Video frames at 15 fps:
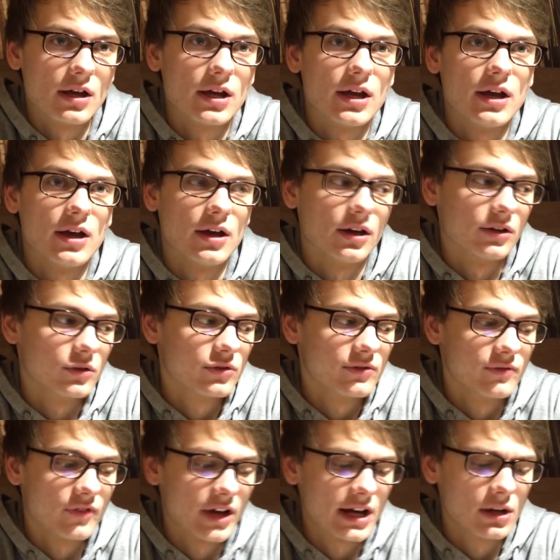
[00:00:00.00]
and
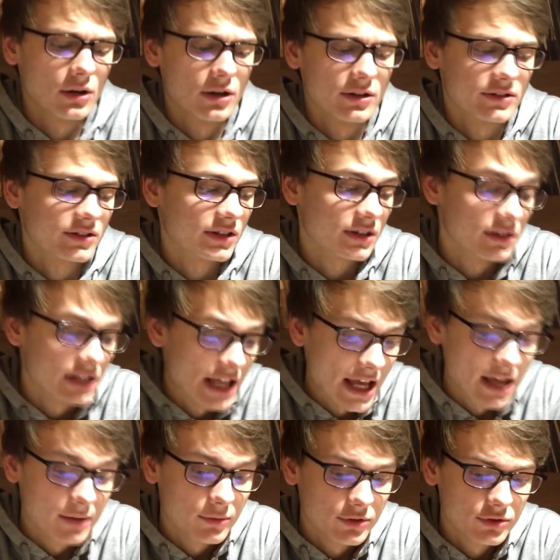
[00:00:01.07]
Veilord
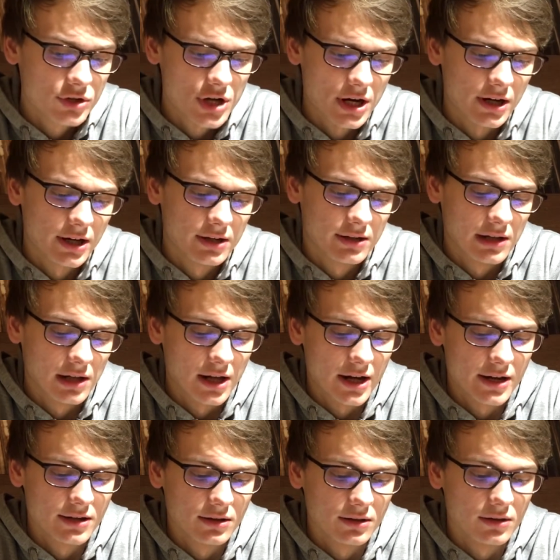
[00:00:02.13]
came to shine in
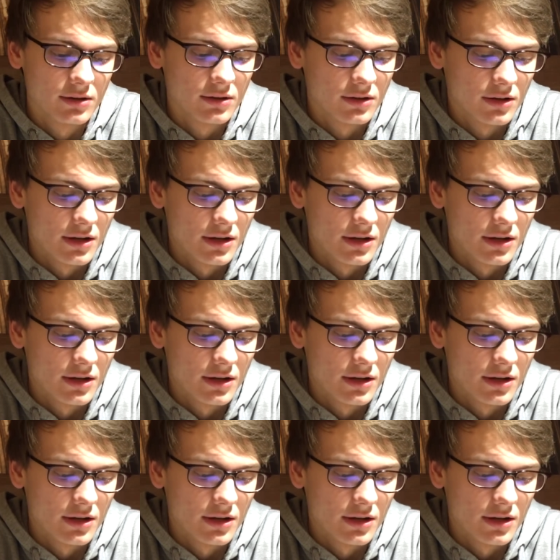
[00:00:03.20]
Leiden,